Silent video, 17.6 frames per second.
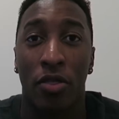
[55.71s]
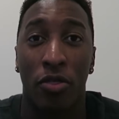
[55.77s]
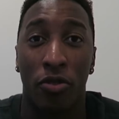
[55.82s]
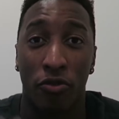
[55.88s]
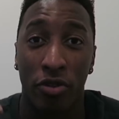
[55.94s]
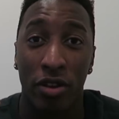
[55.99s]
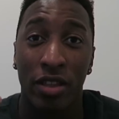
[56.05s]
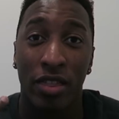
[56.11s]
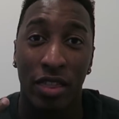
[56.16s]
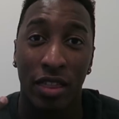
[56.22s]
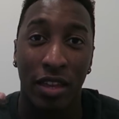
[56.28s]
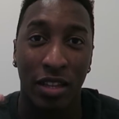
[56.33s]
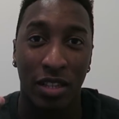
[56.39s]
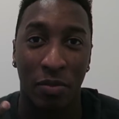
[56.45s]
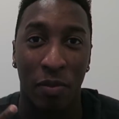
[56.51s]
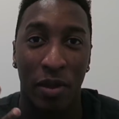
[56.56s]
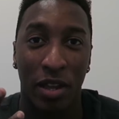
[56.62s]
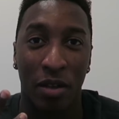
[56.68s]
Three
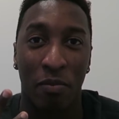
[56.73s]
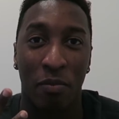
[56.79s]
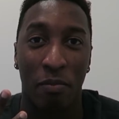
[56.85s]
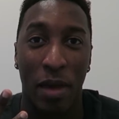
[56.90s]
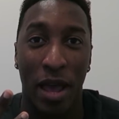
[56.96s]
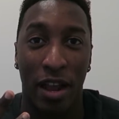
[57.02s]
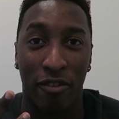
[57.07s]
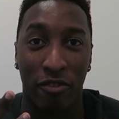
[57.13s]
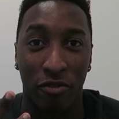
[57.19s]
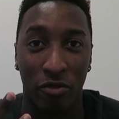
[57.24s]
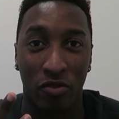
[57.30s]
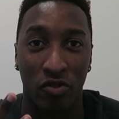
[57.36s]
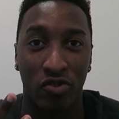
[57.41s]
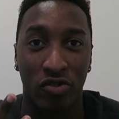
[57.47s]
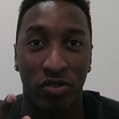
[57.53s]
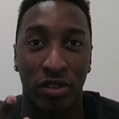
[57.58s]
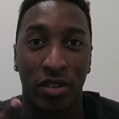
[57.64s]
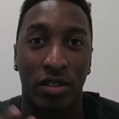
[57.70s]
things make up
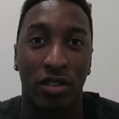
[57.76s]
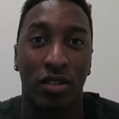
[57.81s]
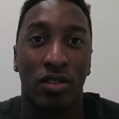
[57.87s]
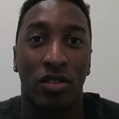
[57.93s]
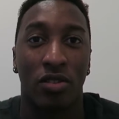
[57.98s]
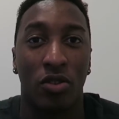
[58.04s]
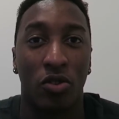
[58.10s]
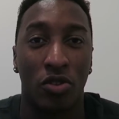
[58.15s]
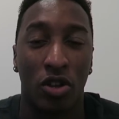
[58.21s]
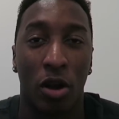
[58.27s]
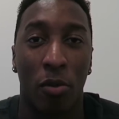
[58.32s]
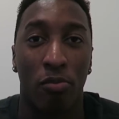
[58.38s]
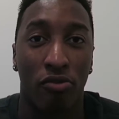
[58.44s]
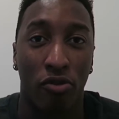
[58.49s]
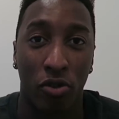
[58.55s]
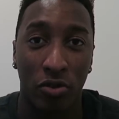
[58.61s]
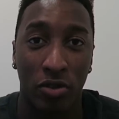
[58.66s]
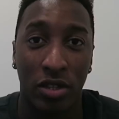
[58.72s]
macronutrients. Those are
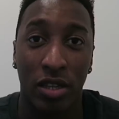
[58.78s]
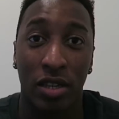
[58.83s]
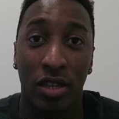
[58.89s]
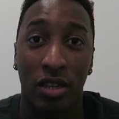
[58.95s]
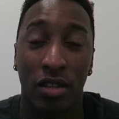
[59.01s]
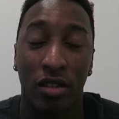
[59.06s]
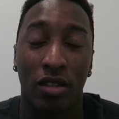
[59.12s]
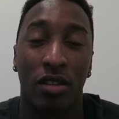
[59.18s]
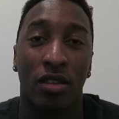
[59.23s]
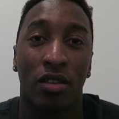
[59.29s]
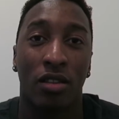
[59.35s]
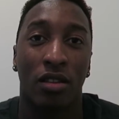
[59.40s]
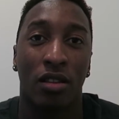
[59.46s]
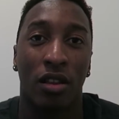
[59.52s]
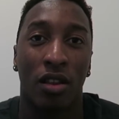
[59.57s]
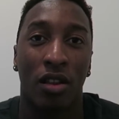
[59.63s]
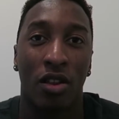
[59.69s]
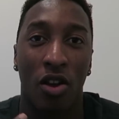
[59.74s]
protein,
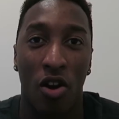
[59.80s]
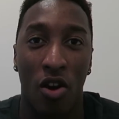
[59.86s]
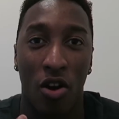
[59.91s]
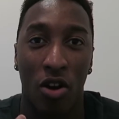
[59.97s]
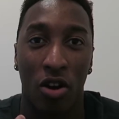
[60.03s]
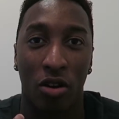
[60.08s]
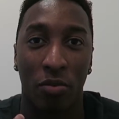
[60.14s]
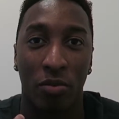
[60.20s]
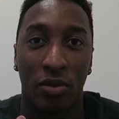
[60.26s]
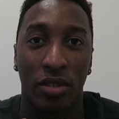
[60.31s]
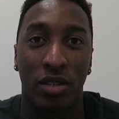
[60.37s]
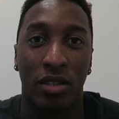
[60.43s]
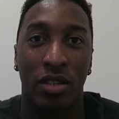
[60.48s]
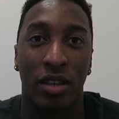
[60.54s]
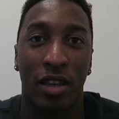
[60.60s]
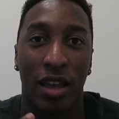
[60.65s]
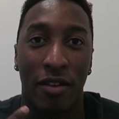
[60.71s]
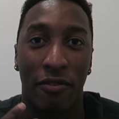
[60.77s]
carbs,
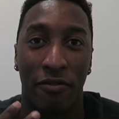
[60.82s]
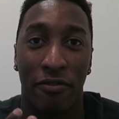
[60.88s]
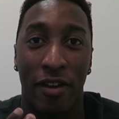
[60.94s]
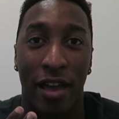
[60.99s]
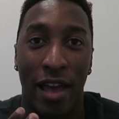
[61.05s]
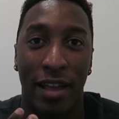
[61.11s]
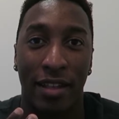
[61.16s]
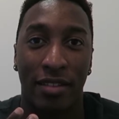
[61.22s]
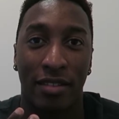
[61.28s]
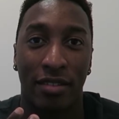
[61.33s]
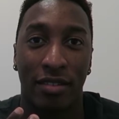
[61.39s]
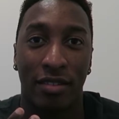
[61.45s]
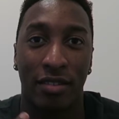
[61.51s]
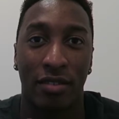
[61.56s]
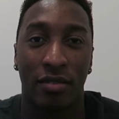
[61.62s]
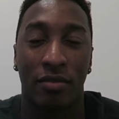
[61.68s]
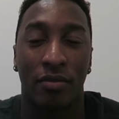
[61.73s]
and fats.